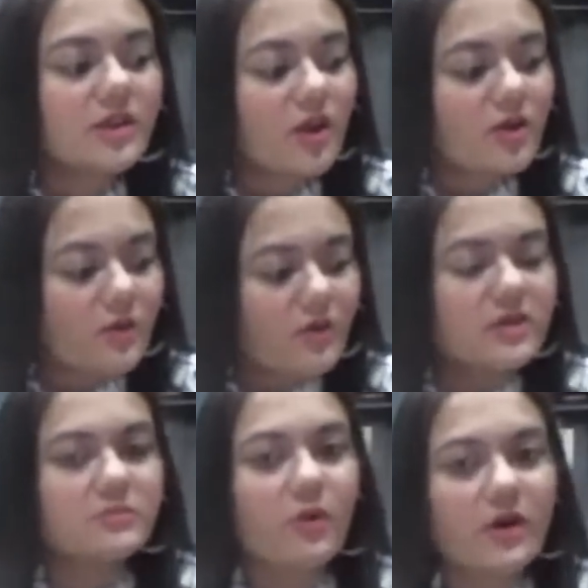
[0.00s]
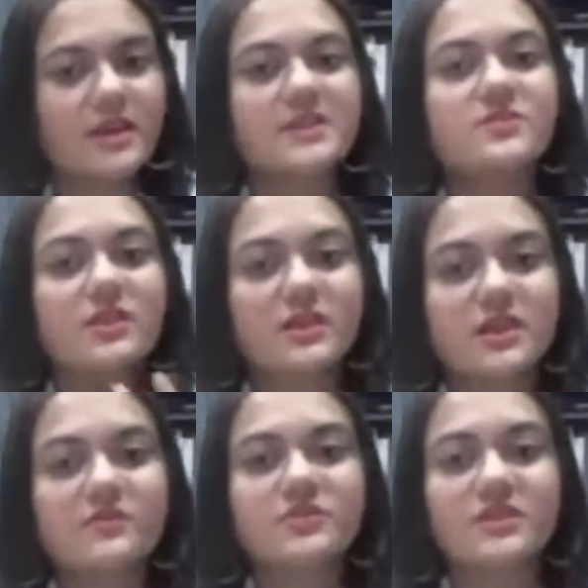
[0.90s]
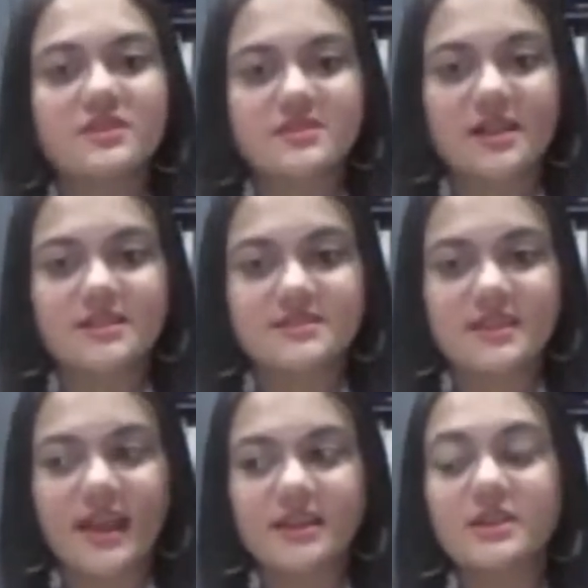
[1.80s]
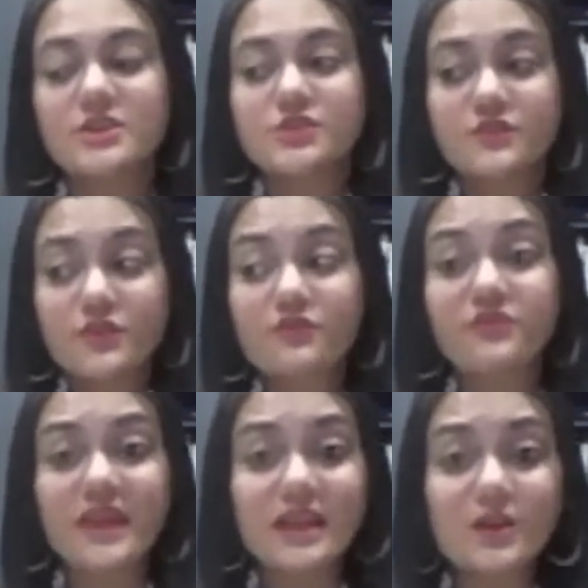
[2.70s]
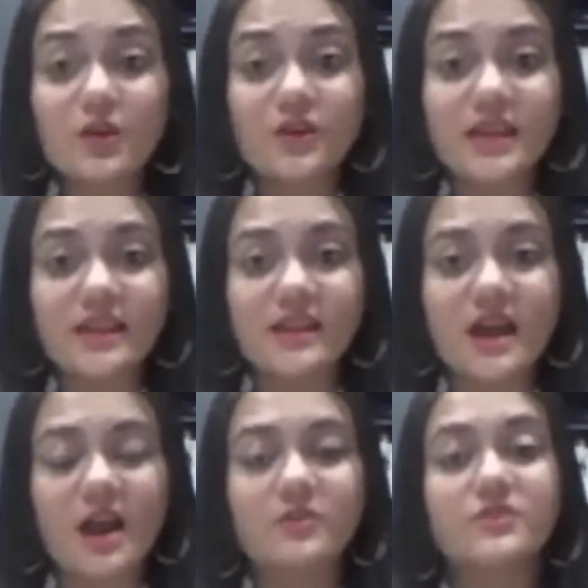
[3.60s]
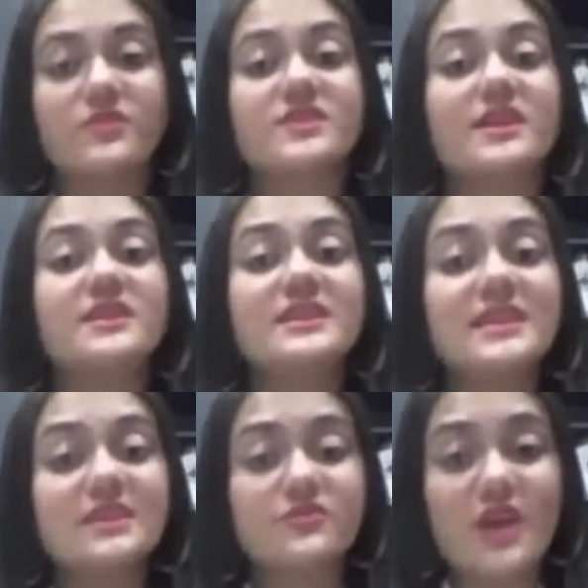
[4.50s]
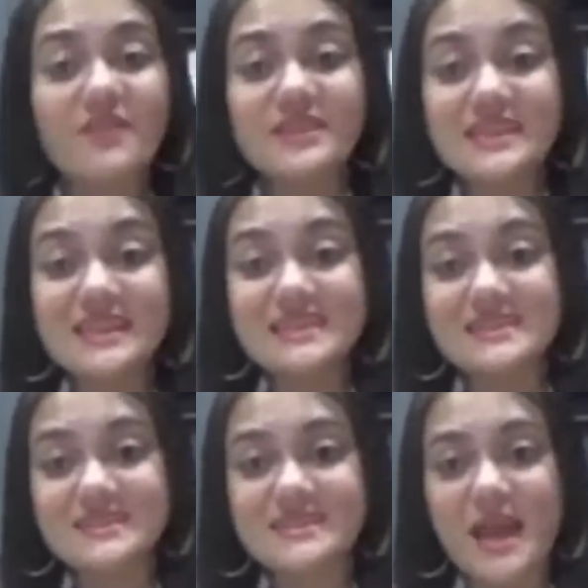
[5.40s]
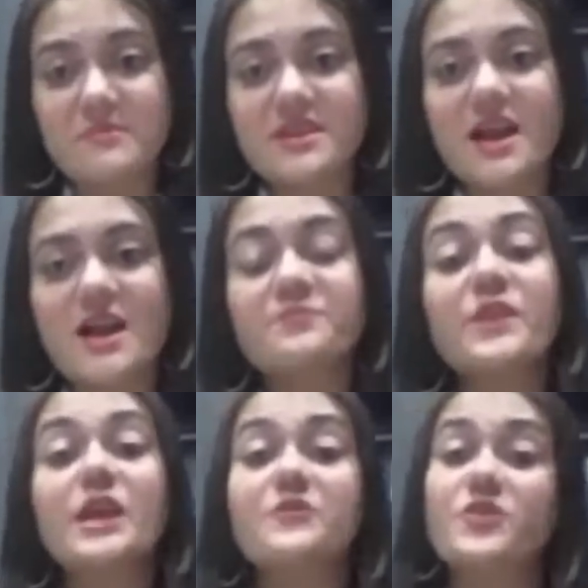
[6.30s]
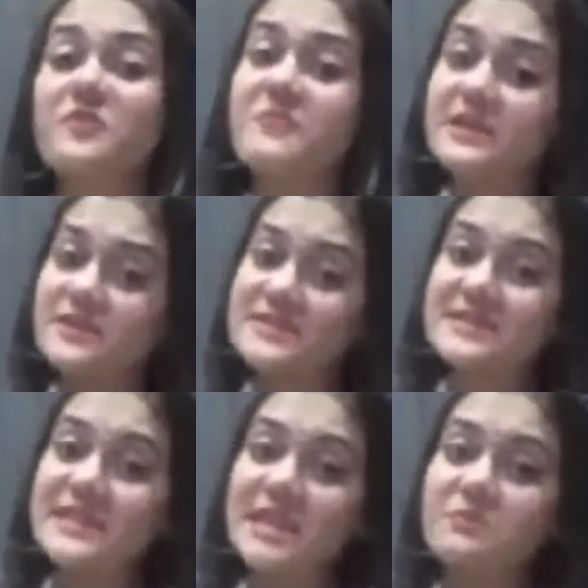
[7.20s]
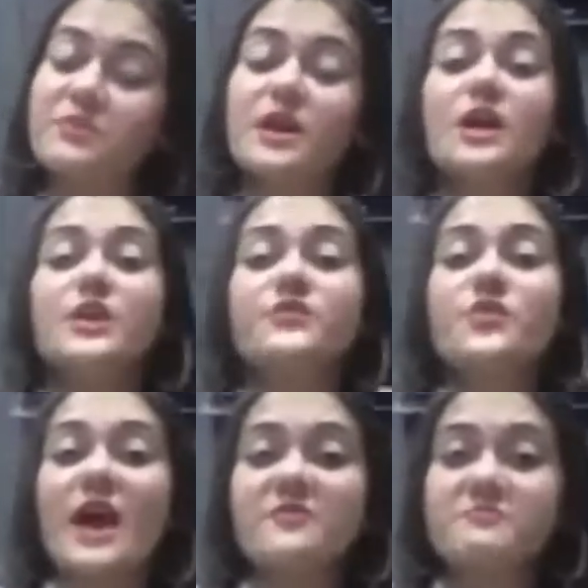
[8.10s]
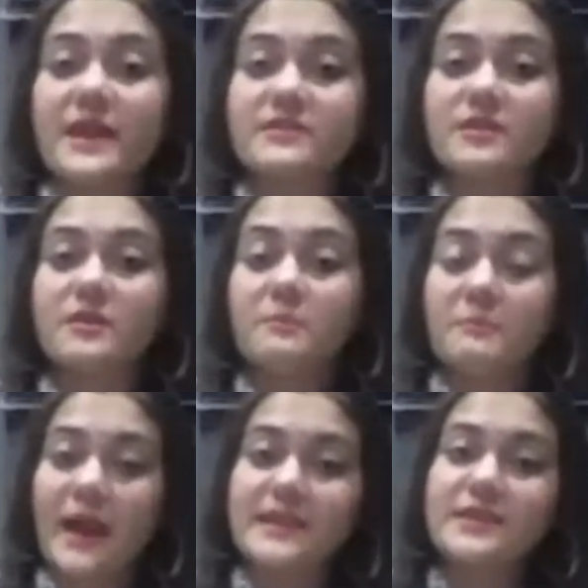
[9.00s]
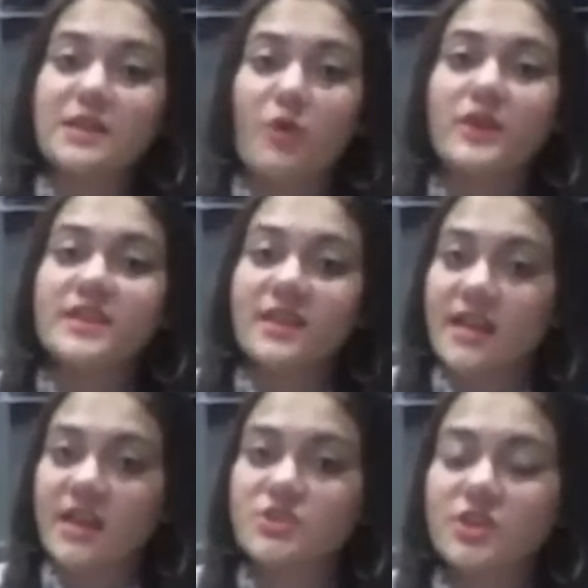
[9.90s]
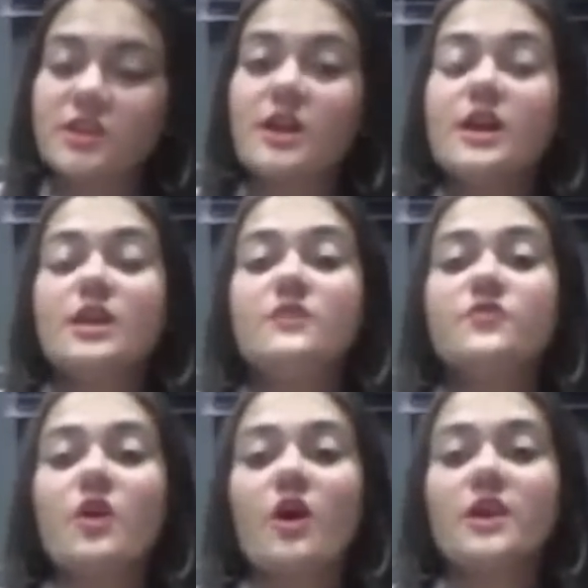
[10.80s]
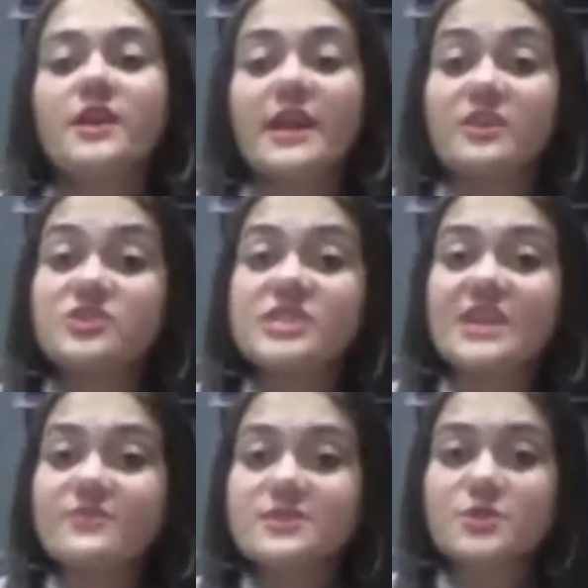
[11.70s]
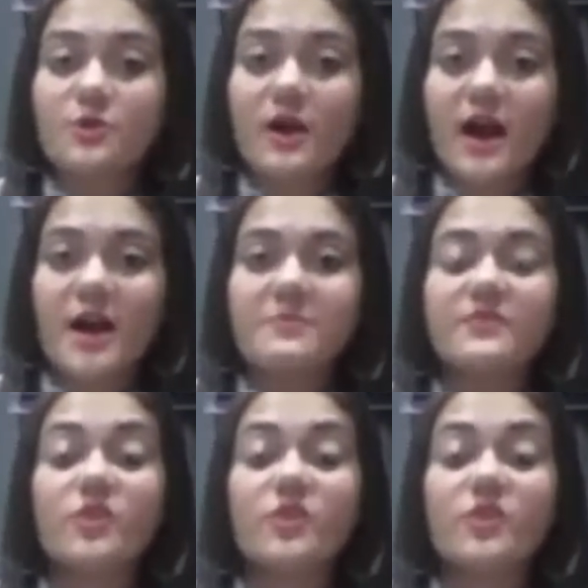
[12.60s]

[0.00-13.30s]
your own body is going to give you the results, right? So if you feel good in and out, if you have increased stamina, if you have better sleep, if you have better mind and body connection, if your energy levels go up,